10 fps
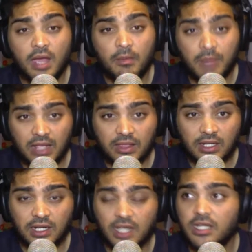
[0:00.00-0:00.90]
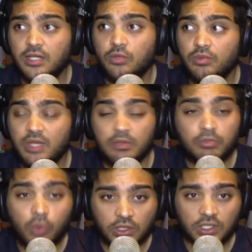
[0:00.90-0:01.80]
playing three-day cricket will be
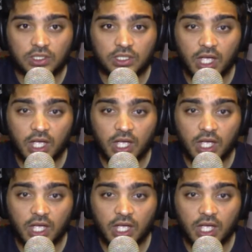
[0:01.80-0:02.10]
important,